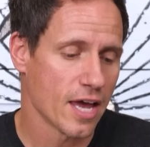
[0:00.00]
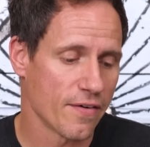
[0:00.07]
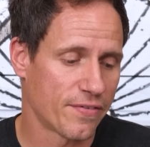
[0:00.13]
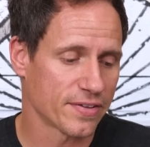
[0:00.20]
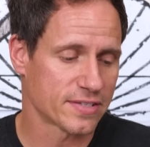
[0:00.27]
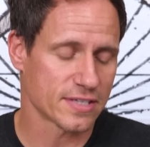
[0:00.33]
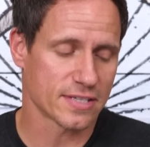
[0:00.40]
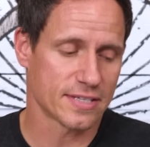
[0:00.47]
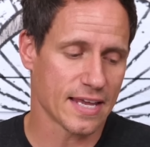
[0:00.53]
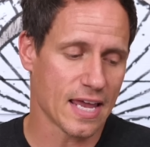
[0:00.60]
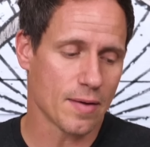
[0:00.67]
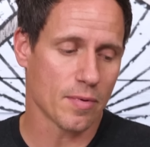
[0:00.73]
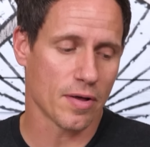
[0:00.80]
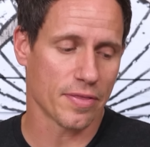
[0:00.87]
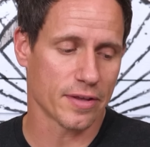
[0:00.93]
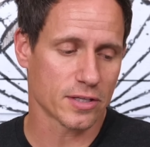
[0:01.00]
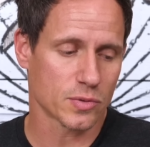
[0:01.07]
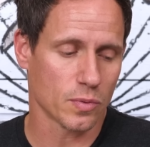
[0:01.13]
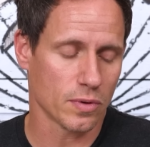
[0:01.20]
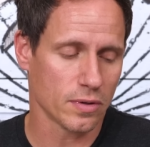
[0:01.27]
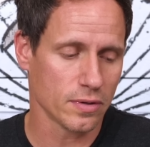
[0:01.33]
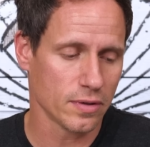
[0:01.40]
If it's the same on this
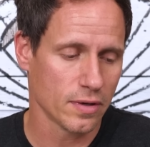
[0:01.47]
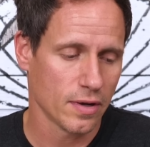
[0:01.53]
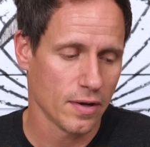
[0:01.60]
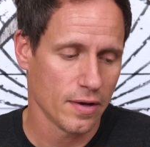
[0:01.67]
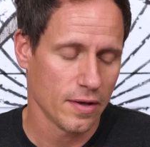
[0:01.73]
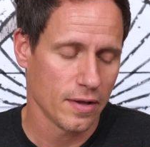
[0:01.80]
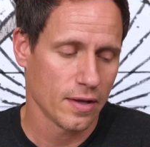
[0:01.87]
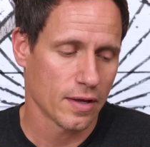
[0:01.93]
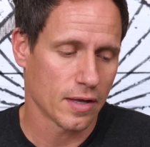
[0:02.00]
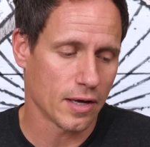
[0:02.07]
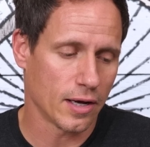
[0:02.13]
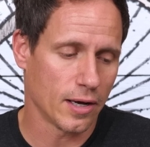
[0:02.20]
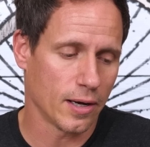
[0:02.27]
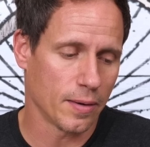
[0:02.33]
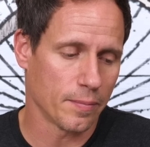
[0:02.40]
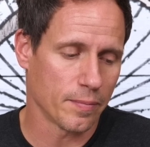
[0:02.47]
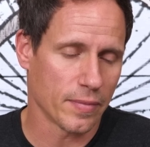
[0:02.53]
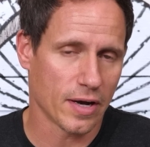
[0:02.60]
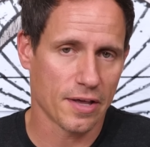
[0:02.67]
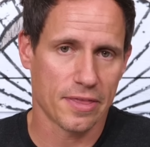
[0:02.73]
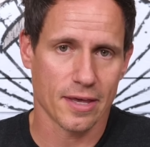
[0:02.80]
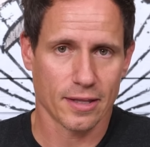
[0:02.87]
one, um,
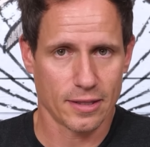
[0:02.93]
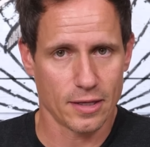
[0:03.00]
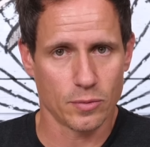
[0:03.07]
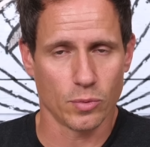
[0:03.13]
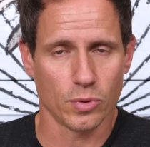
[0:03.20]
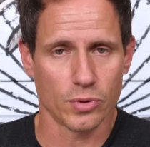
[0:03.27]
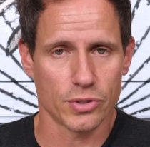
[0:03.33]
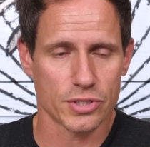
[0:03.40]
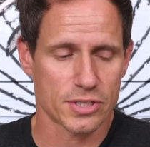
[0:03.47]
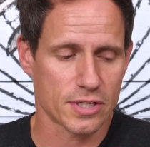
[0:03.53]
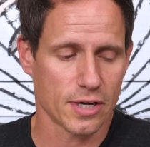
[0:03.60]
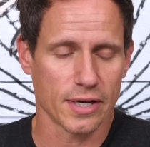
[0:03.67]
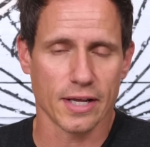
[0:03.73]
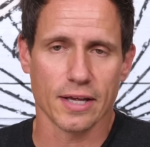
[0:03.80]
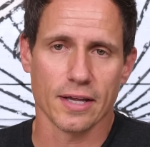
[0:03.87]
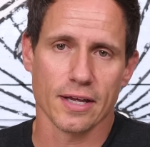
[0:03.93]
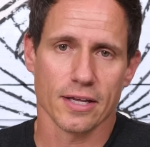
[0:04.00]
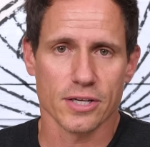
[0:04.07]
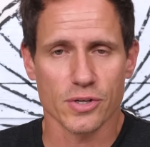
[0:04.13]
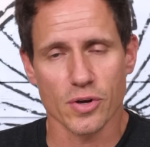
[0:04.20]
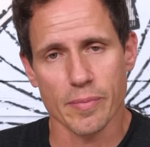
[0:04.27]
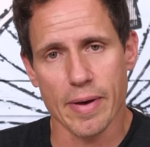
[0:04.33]
I think then we'll just cut it
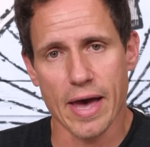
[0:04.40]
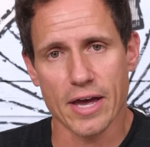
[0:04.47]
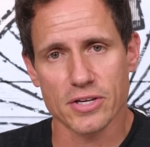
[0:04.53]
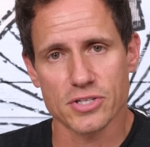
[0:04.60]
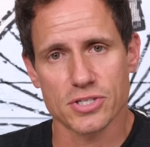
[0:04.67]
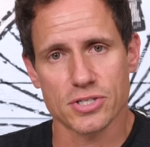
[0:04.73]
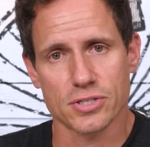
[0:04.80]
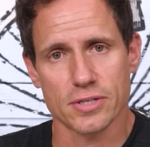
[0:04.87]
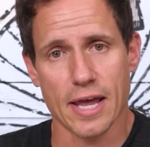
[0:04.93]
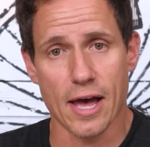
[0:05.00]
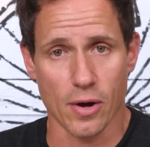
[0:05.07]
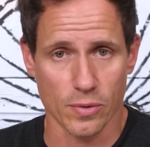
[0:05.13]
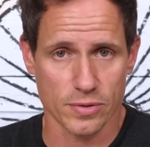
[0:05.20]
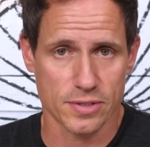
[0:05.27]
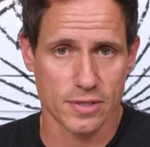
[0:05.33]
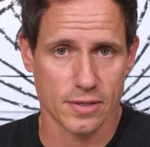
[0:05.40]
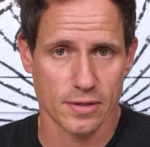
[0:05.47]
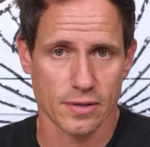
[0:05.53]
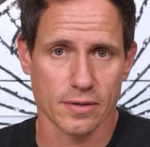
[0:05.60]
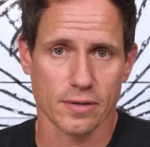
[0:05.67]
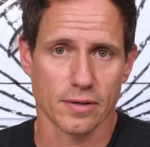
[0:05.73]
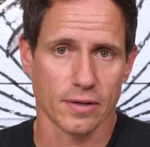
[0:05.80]
and do a mash out
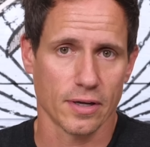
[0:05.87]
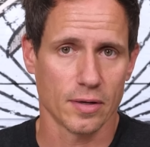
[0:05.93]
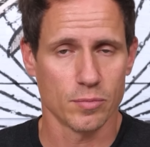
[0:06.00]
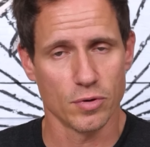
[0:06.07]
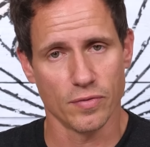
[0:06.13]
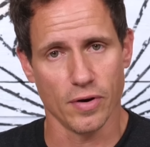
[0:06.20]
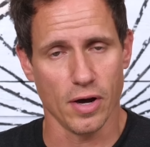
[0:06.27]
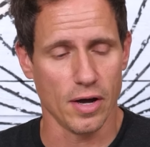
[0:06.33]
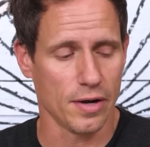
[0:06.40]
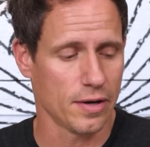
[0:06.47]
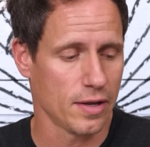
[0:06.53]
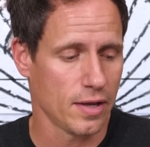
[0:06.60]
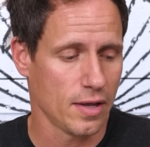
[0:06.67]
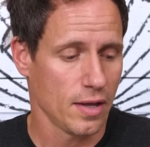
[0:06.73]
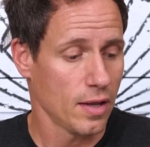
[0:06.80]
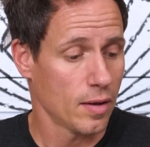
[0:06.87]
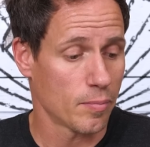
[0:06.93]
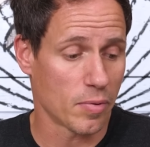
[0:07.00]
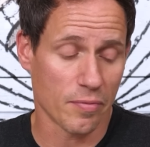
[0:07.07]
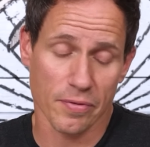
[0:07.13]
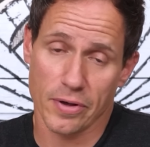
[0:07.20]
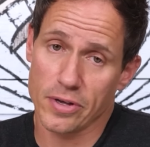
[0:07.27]
and move on.
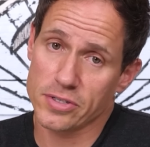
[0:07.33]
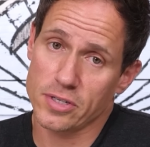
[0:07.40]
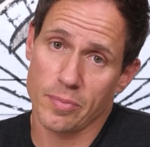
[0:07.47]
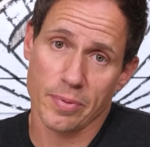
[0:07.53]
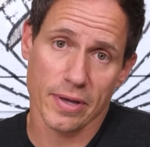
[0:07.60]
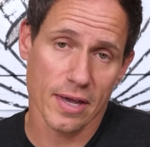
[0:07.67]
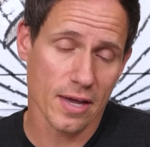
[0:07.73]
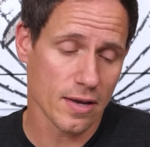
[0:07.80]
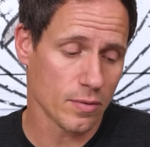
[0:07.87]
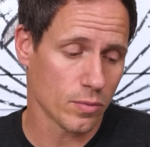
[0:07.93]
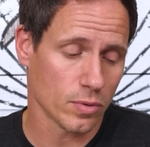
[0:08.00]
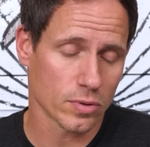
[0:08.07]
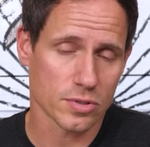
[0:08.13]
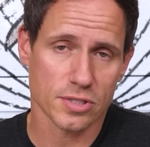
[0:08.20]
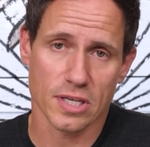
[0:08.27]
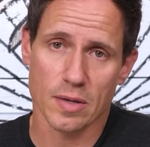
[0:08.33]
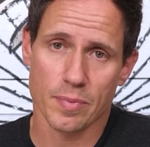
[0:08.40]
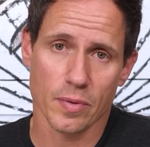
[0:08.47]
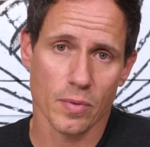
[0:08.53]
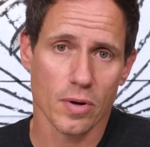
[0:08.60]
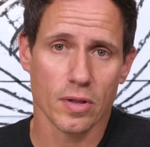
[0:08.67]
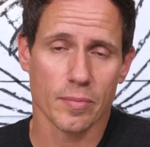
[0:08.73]
But if it goes up again, we'll just keep
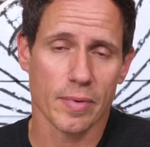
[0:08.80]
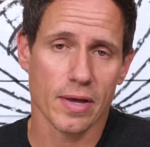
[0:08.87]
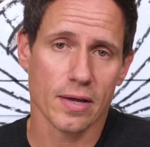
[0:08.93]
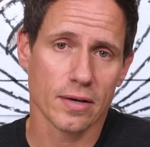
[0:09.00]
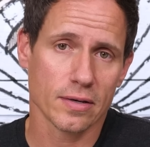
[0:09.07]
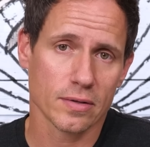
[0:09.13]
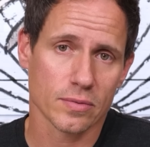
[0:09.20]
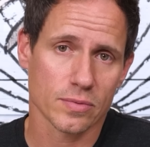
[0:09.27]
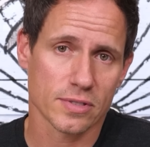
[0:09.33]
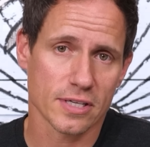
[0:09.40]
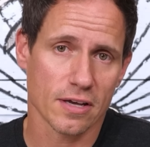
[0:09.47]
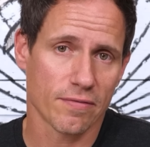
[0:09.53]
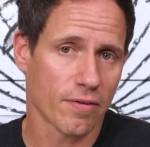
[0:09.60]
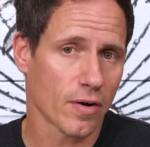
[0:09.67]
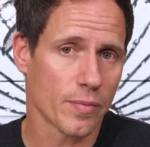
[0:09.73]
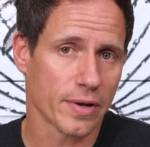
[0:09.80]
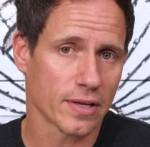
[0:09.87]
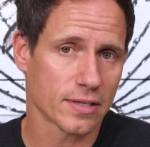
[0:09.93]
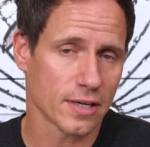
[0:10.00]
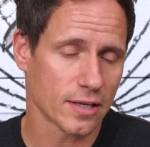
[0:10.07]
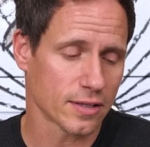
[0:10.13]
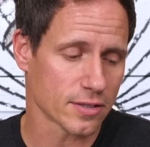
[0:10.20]
it rolling, man. See how far we can
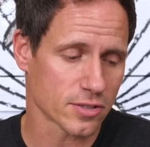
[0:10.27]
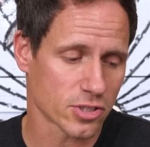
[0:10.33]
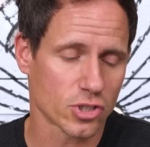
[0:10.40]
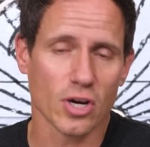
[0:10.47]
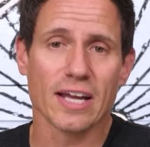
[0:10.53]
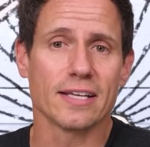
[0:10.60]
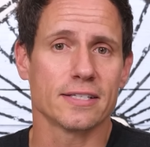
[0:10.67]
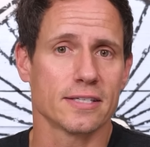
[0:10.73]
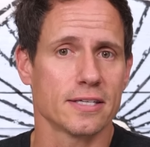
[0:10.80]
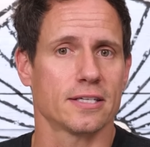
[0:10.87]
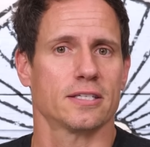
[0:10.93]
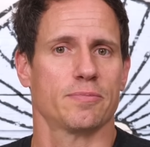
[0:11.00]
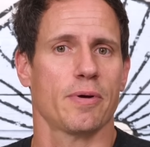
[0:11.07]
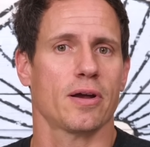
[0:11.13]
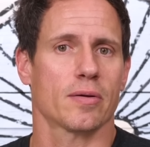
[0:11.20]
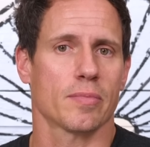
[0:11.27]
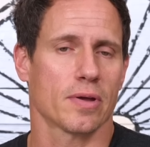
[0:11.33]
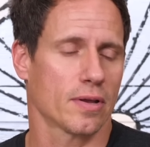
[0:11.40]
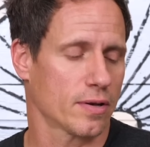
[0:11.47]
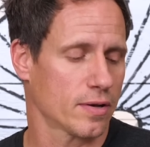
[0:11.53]
take this crazy experiment.